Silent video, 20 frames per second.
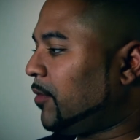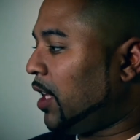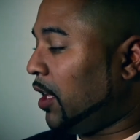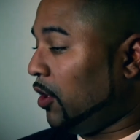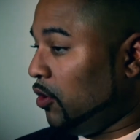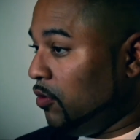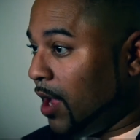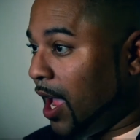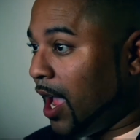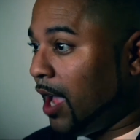
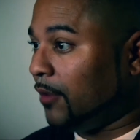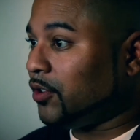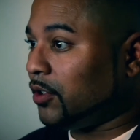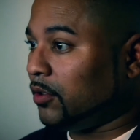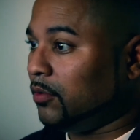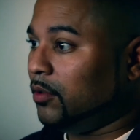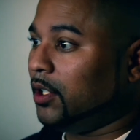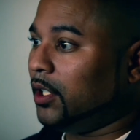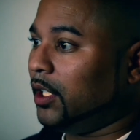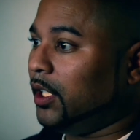and you have
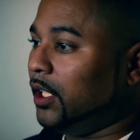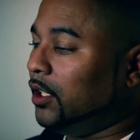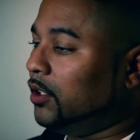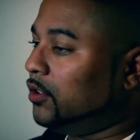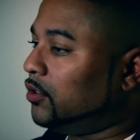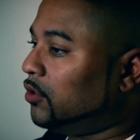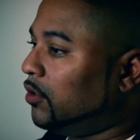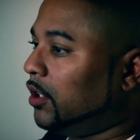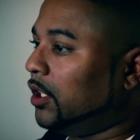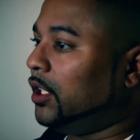student
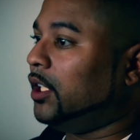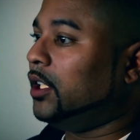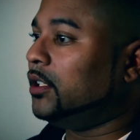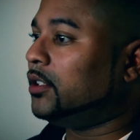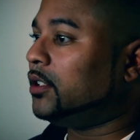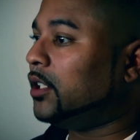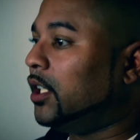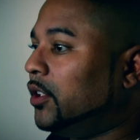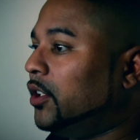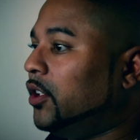leaders or
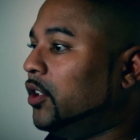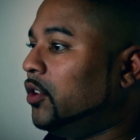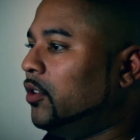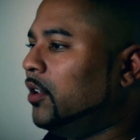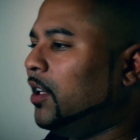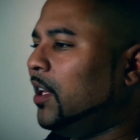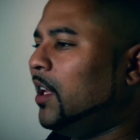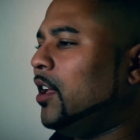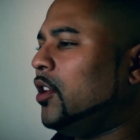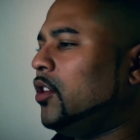leaders under
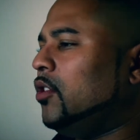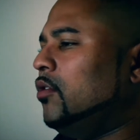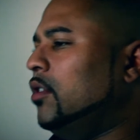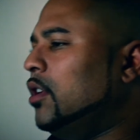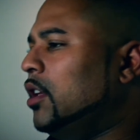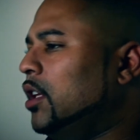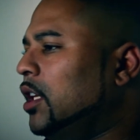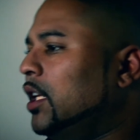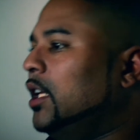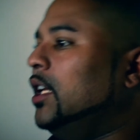you, you
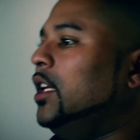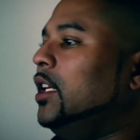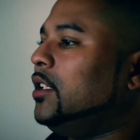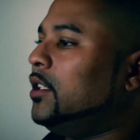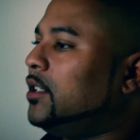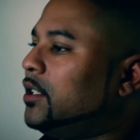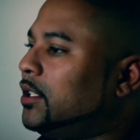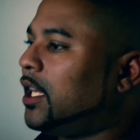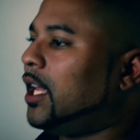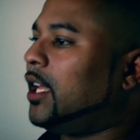need
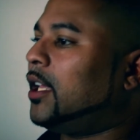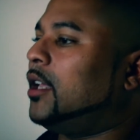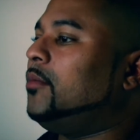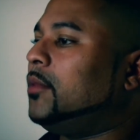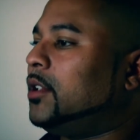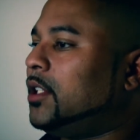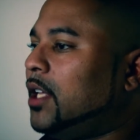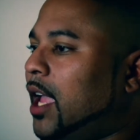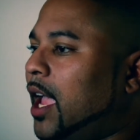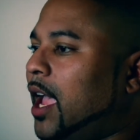to take
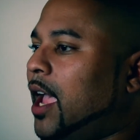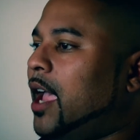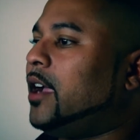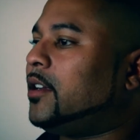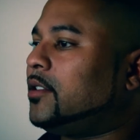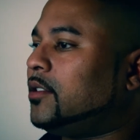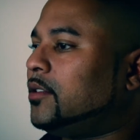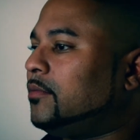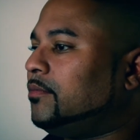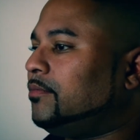them to
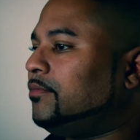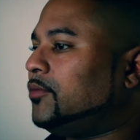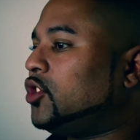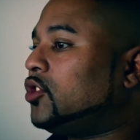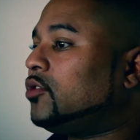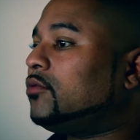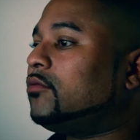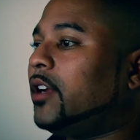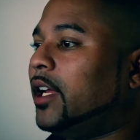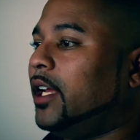ACTS
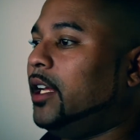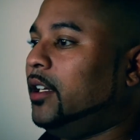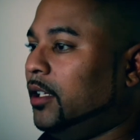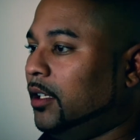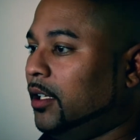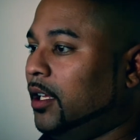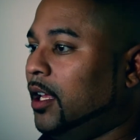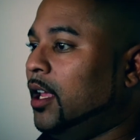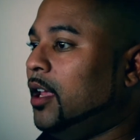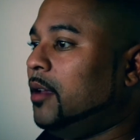
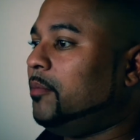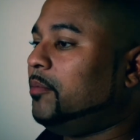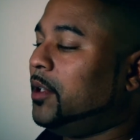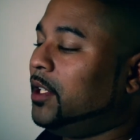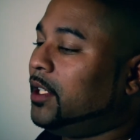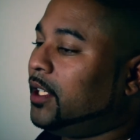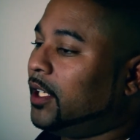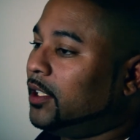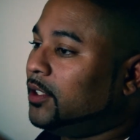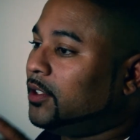training,
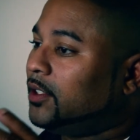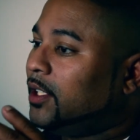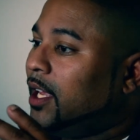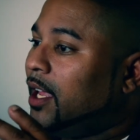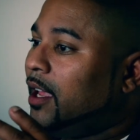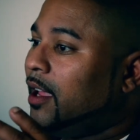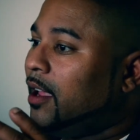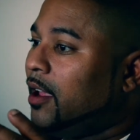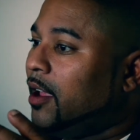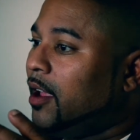because
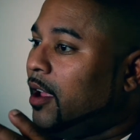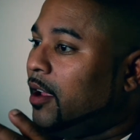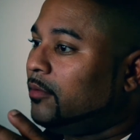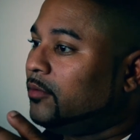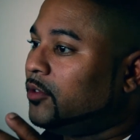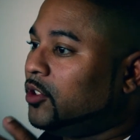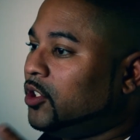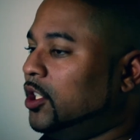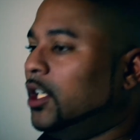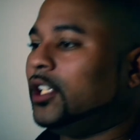
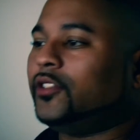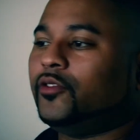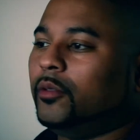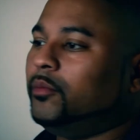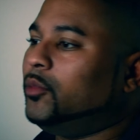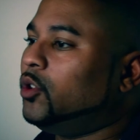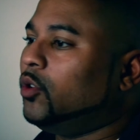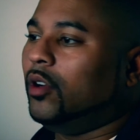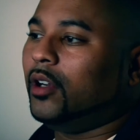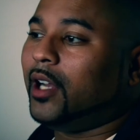just
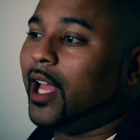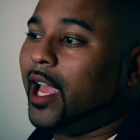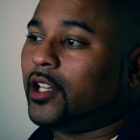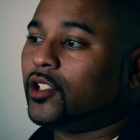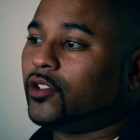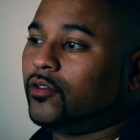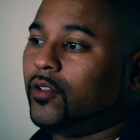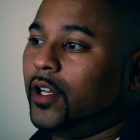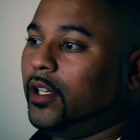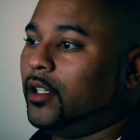from doing
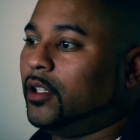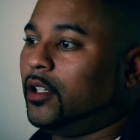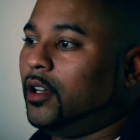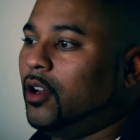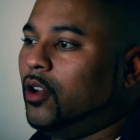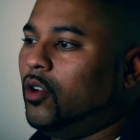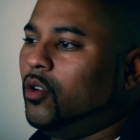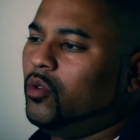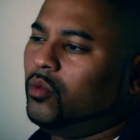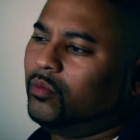ACTS training
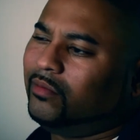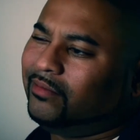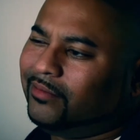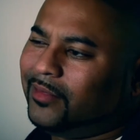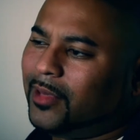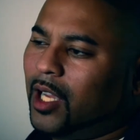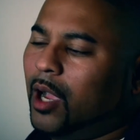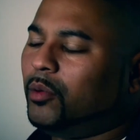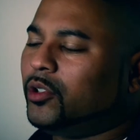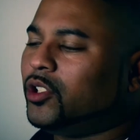alone,
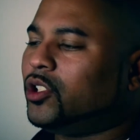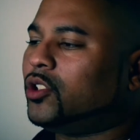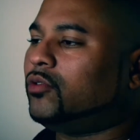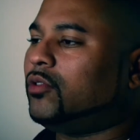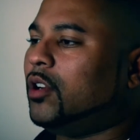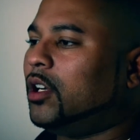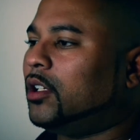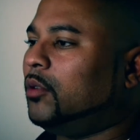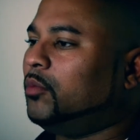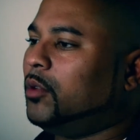I was
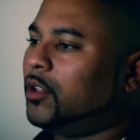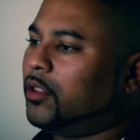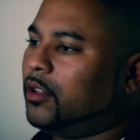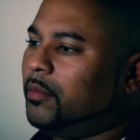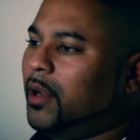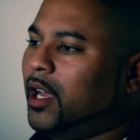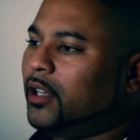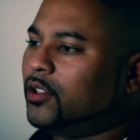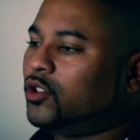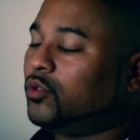struggling with
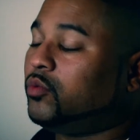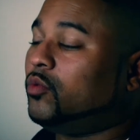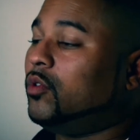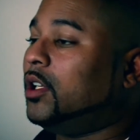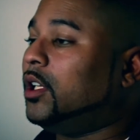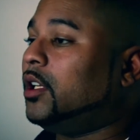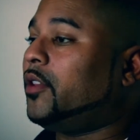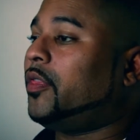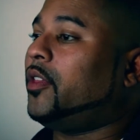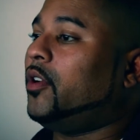about
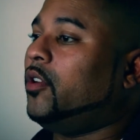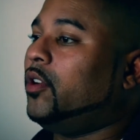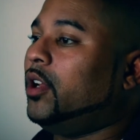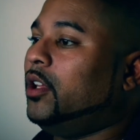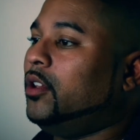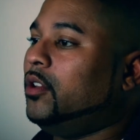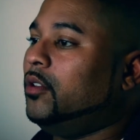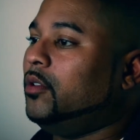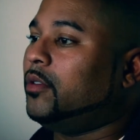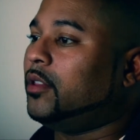20 to
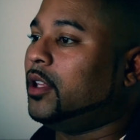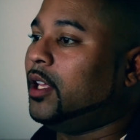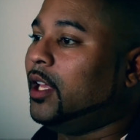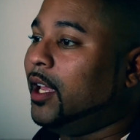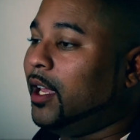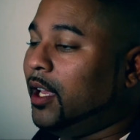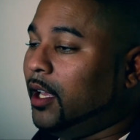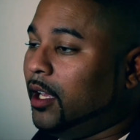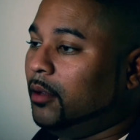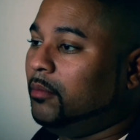30
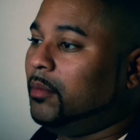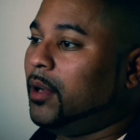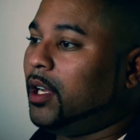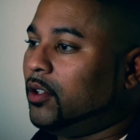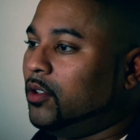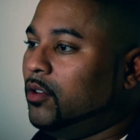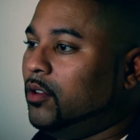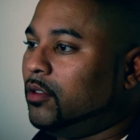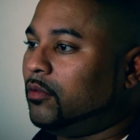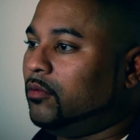youth in
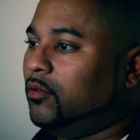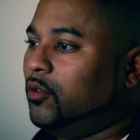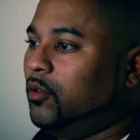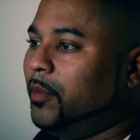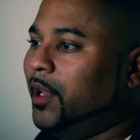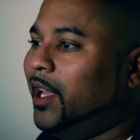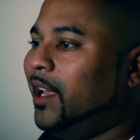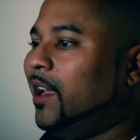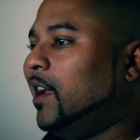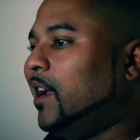my youth
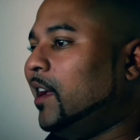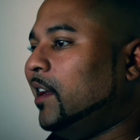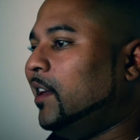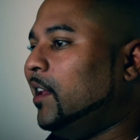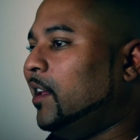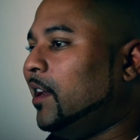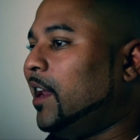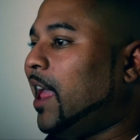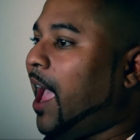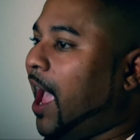group.
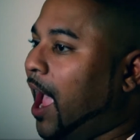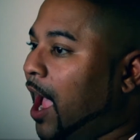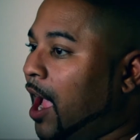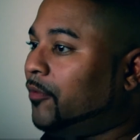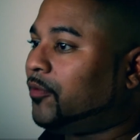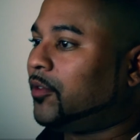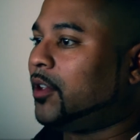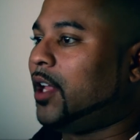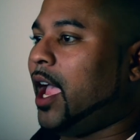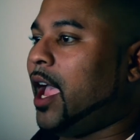And then
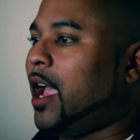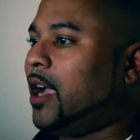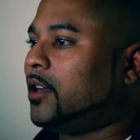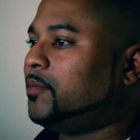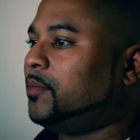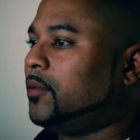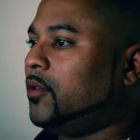after ACTS